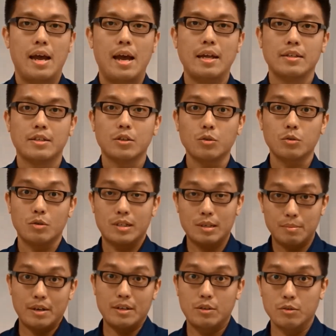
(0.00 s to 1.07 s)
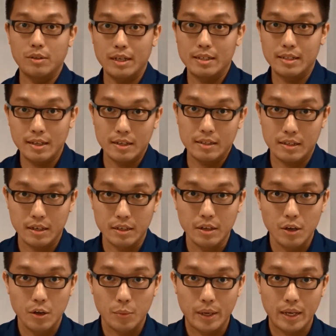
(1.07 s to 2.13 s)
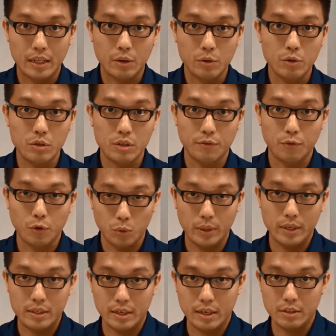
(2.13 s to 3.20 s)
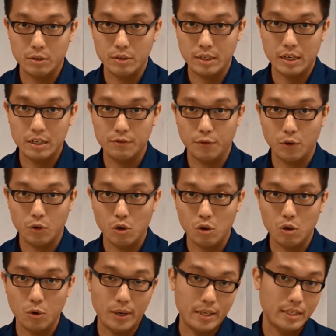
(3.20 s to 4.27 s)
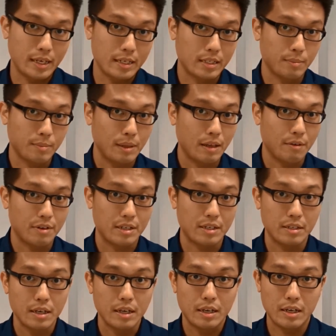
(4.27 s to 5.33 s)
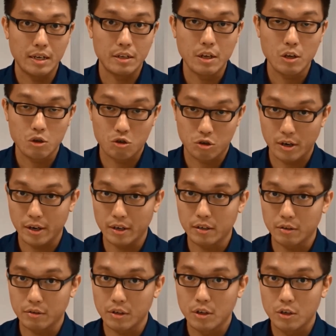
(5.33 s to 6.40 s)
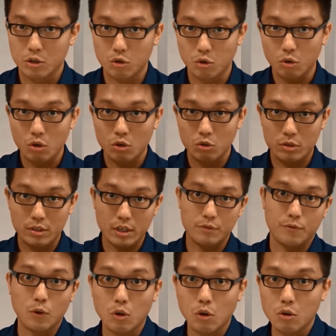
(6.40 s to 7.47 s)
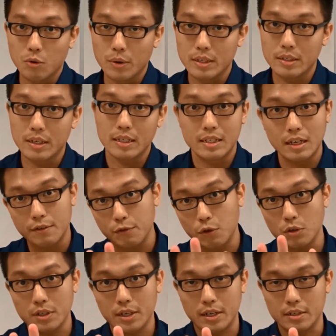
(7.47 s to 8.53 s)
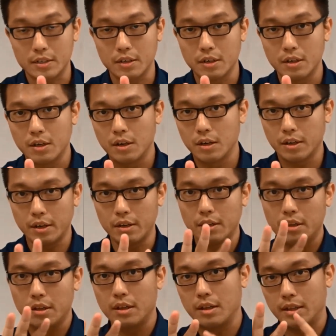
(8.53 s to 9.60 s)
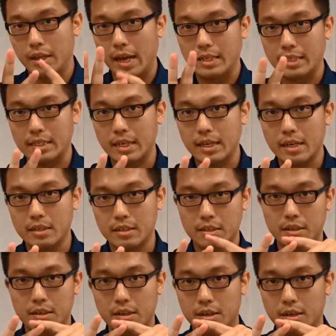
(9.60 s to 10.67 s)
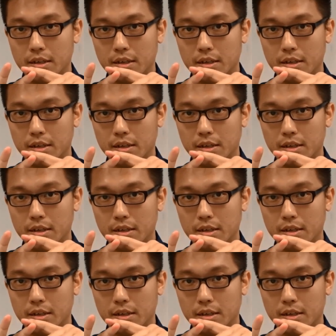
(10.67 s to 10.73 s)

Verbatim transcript: and so to summarize today's lesson, we can now use the following test to test for congruence and similarities in triangles. So to test for congruence test, there are four tests. Okay, the SSS,